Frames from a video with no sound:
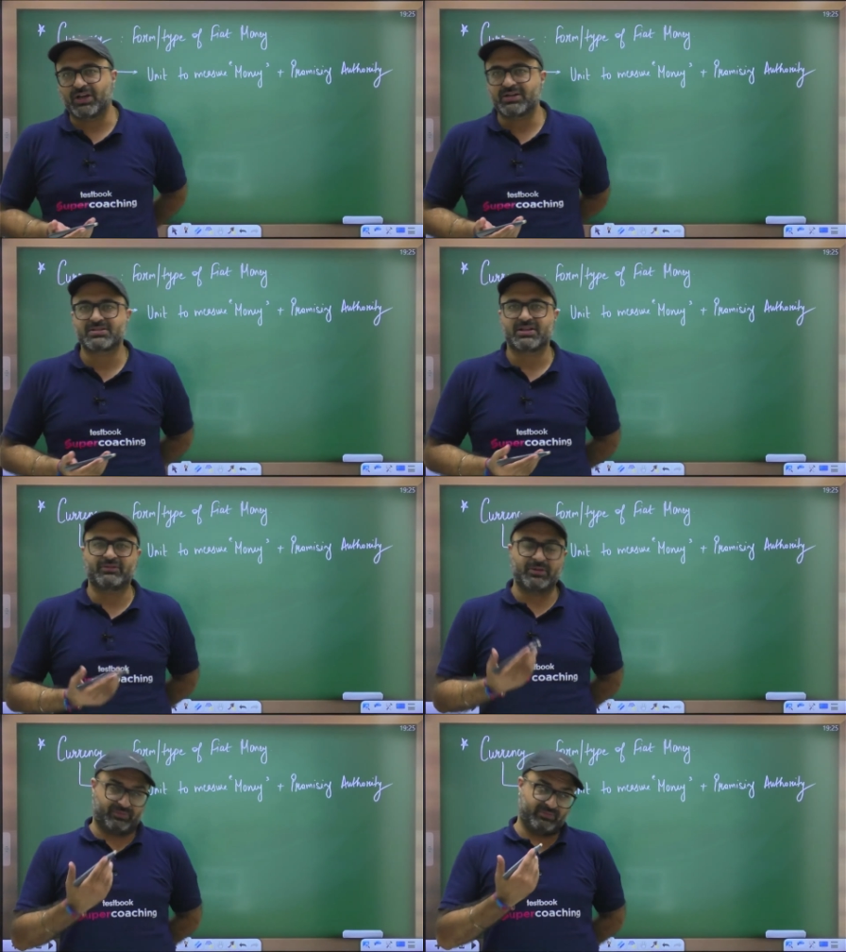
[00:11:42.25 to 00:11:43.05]
If the
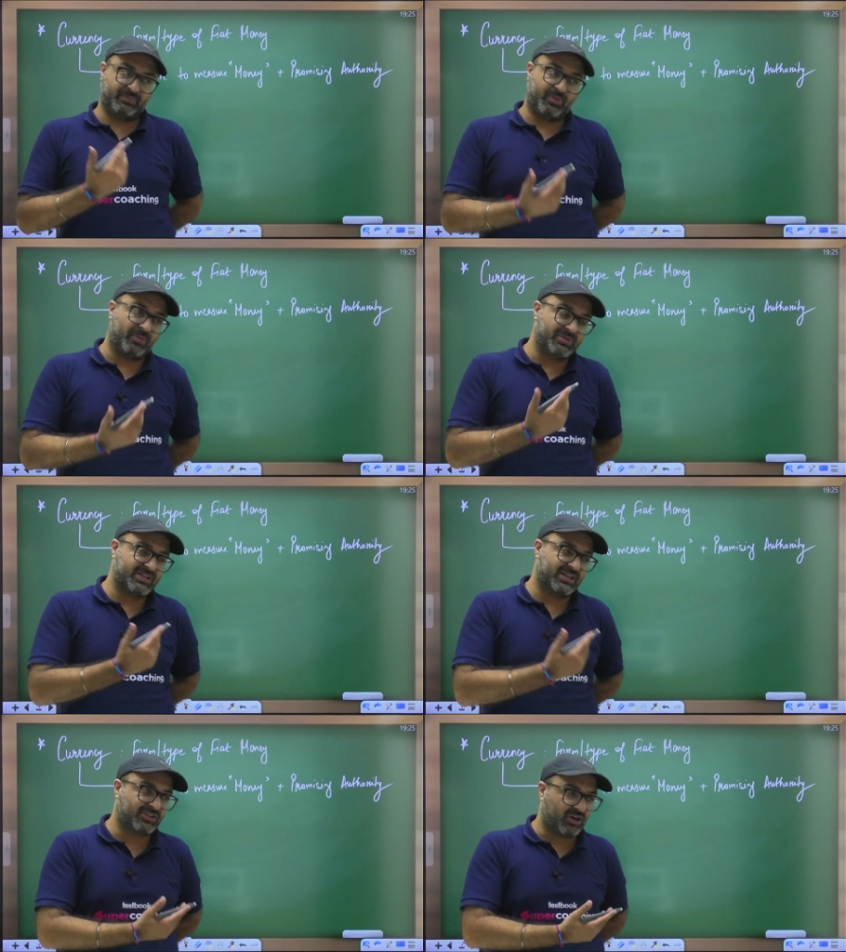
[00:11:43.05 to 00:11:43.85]
promising
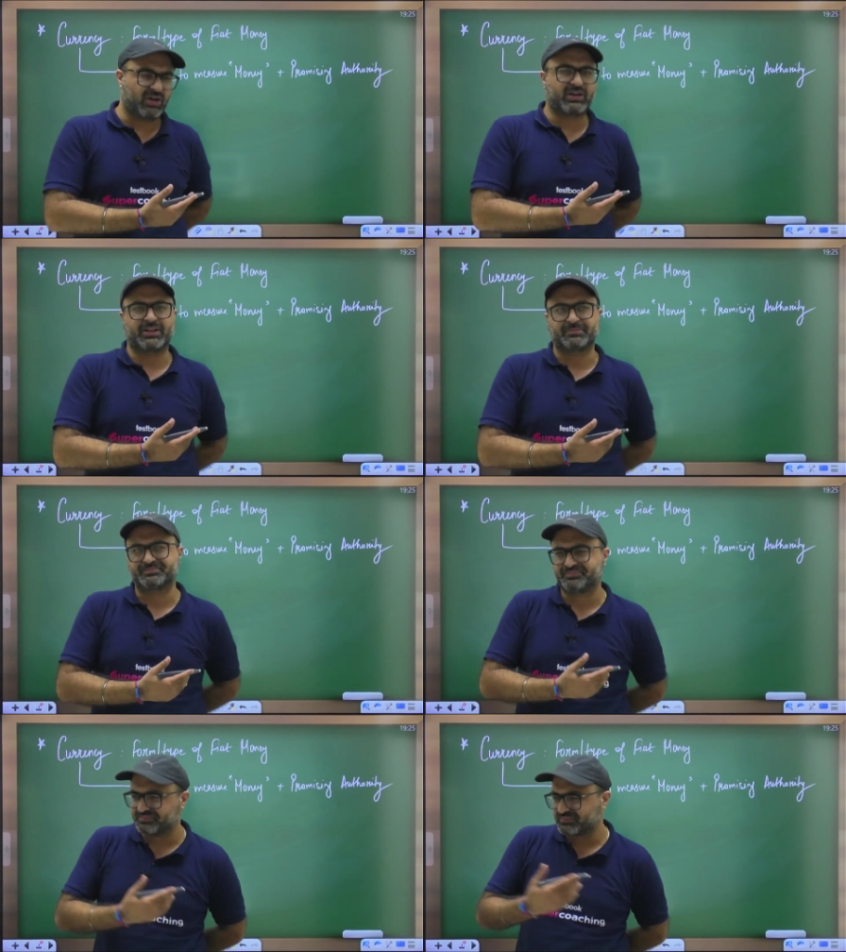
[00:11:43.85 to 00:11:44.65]
authority
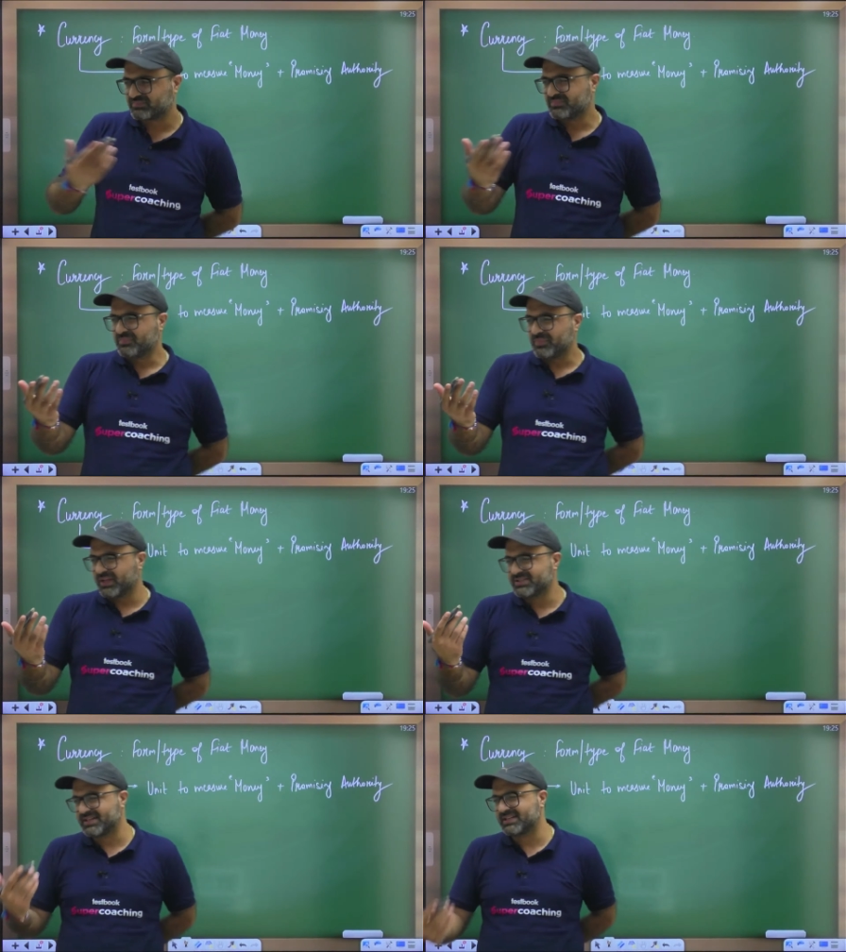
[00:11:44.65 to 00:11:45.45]
is,
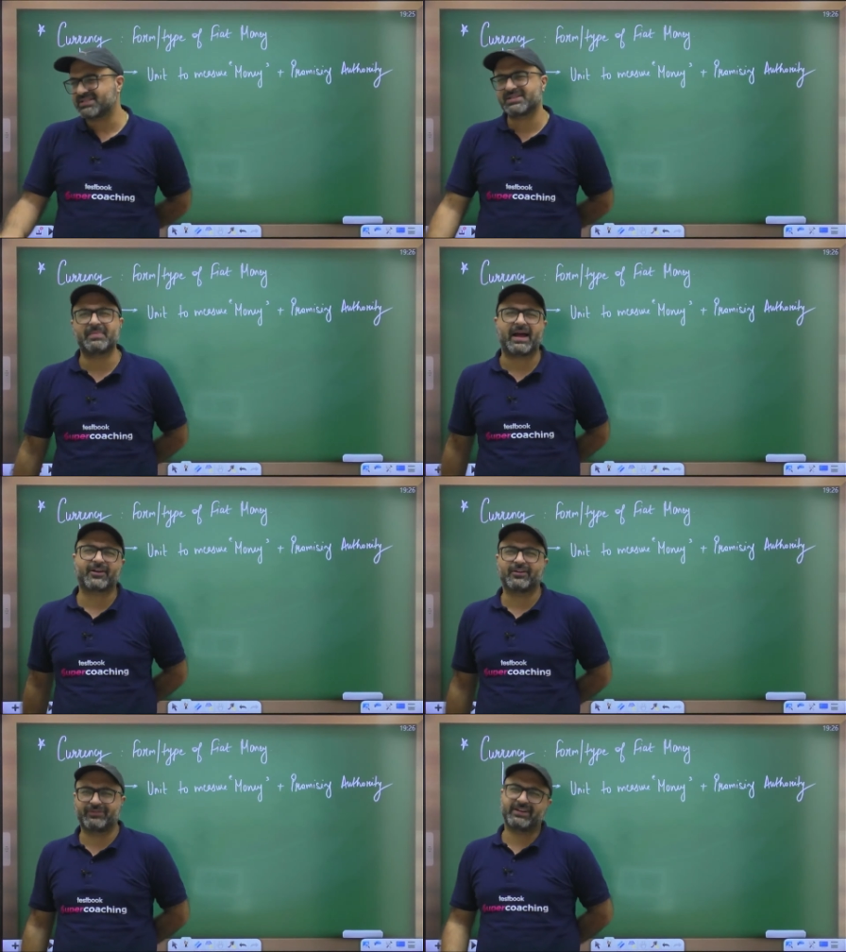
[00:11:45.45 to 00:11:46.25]
let's say, Bank of
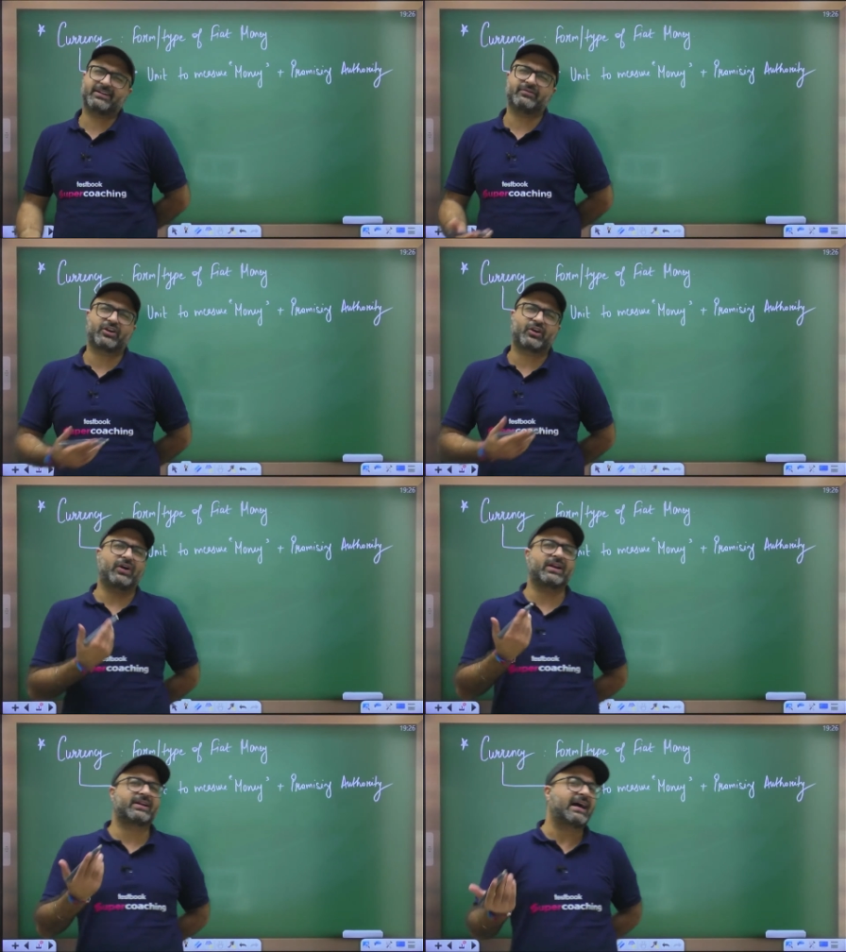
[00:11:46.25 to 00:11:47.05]
England, we call it
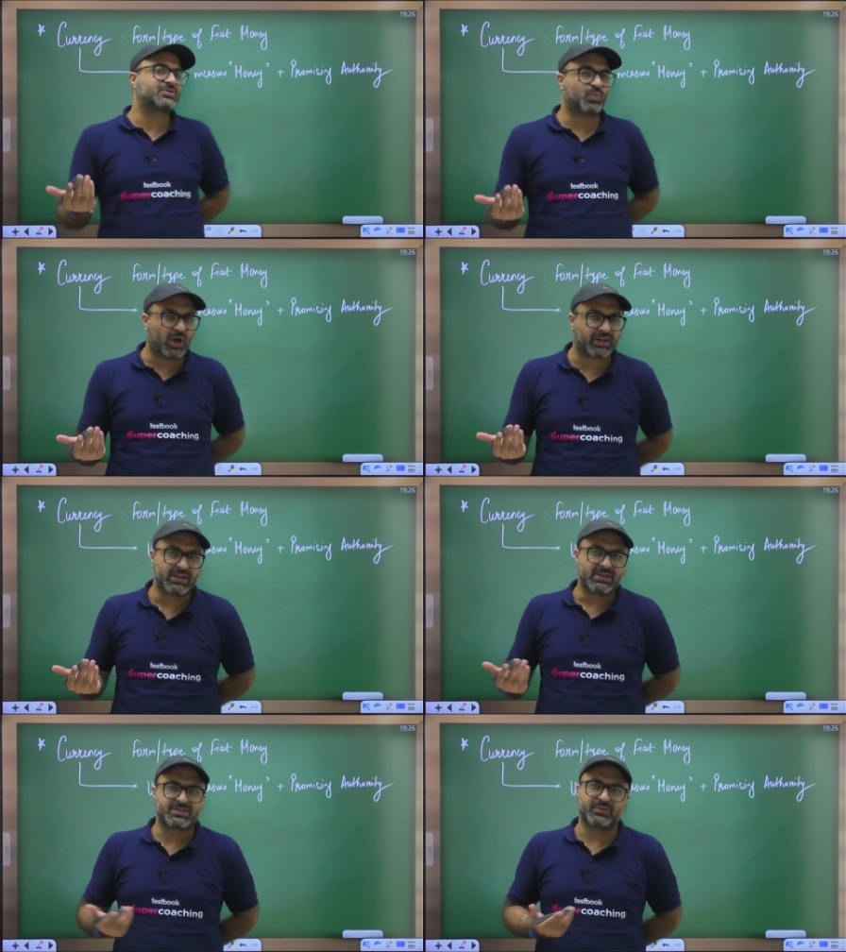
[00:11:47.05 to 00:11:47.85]
as what? So
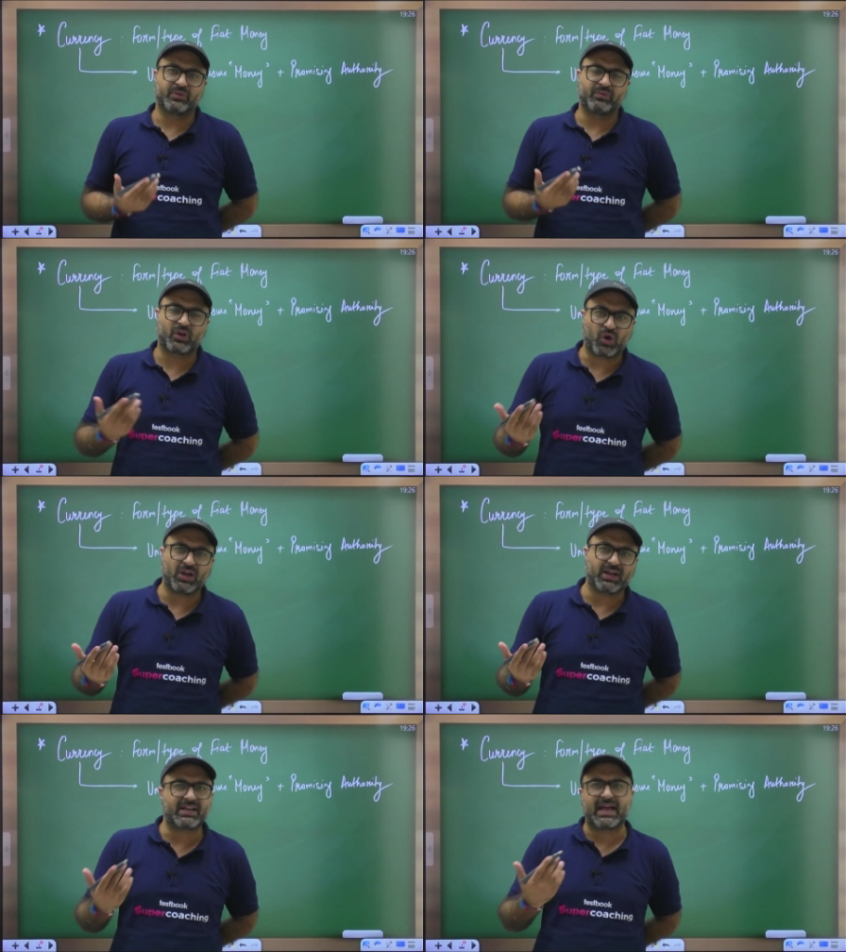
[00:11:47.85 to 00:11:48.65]
we will call it
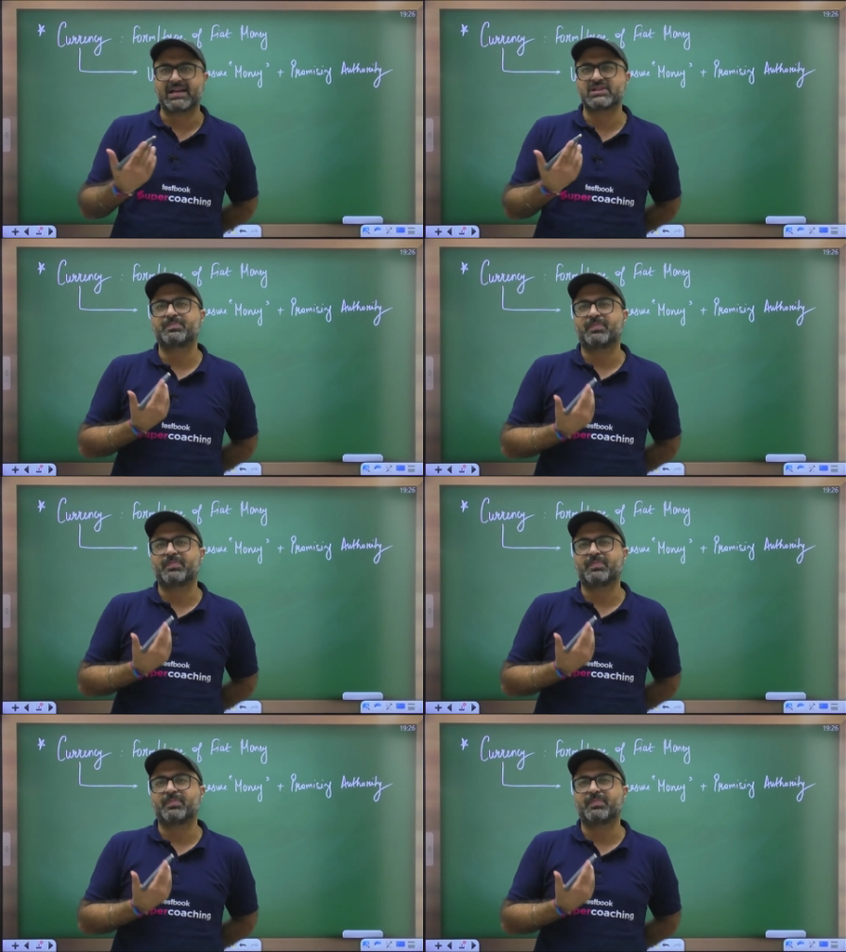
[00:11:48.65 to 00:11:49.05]
as pound.